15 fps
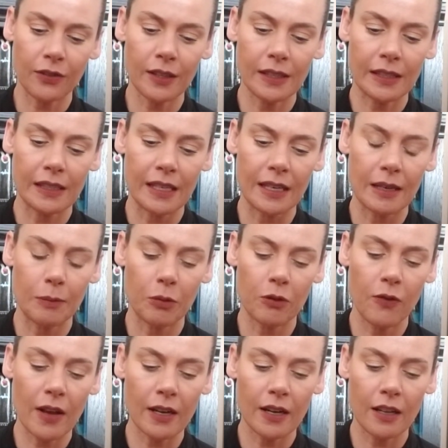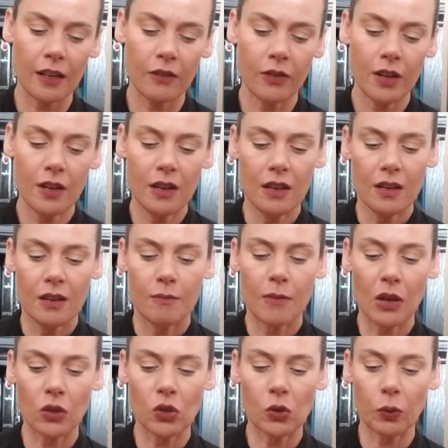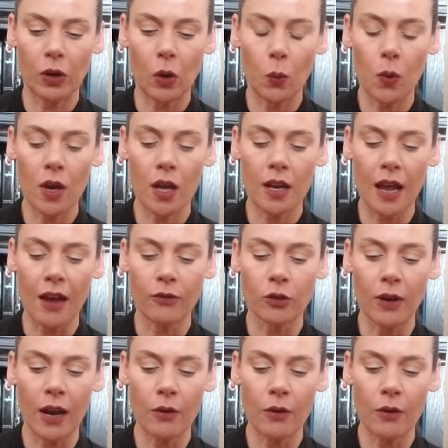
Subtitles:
Let's see. Preventative Measures 101 After